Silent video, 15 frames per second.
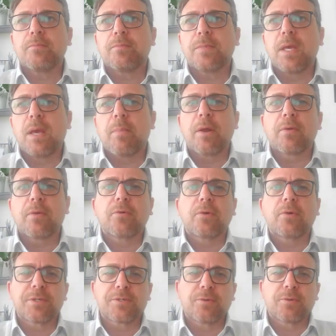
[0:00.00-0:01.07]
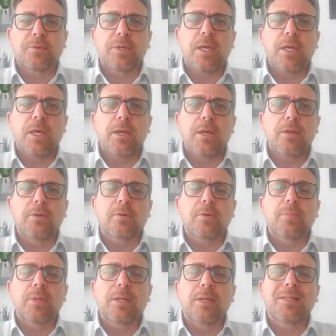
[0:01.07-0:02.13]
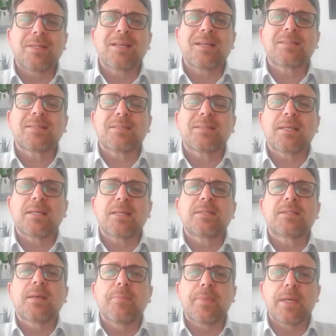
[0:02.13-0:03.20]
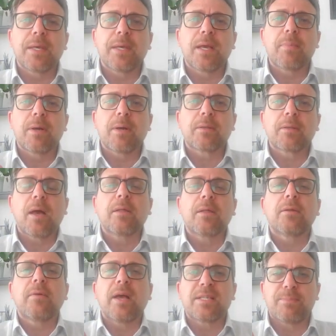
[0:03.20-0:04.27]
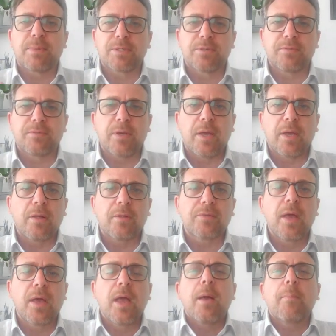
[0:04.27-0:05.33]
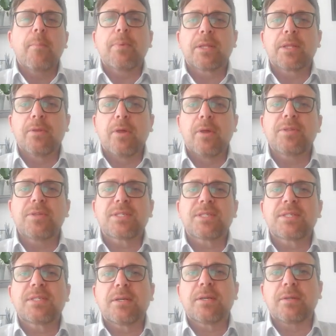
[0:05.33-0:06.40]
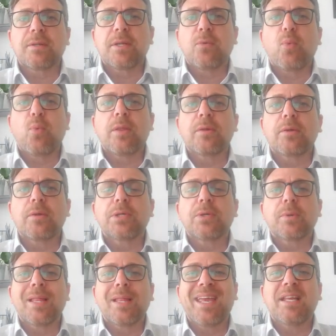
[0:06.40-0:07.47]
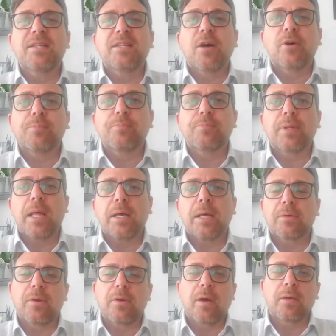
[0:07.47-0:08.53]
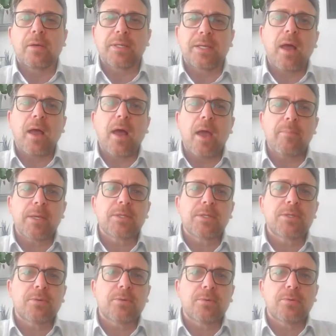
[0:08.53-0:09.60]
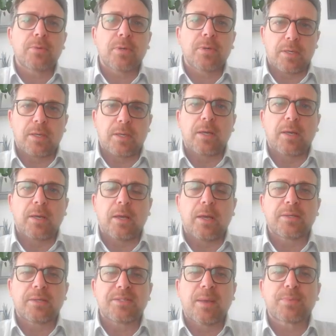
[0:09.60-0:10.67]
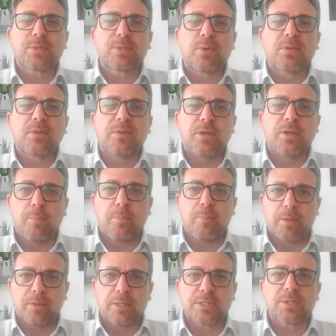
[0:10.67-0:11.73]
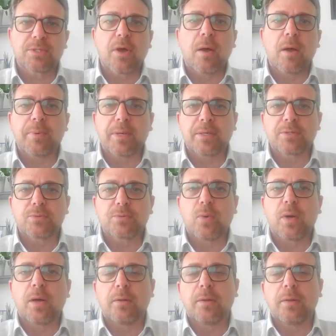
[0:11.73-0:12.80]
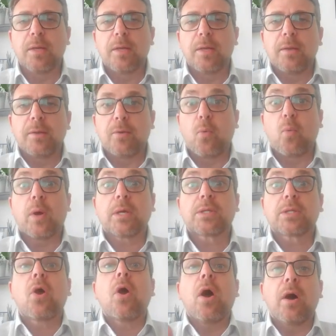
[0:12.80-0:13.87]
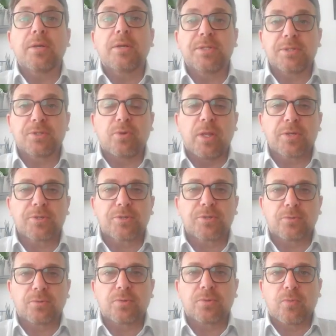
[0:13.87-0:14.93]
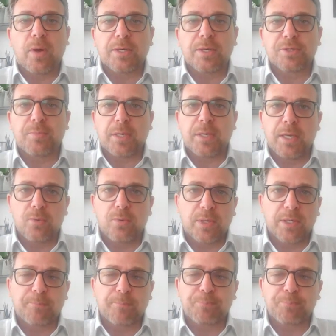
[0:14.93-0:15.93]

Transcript: the amount of cholesterol in your blood does say something about other aspects of your health, but not necessarily whether you're laying down plaque or not. And I may do a subsequent video about this topic as well. What causes cholesterol to rise to begin with.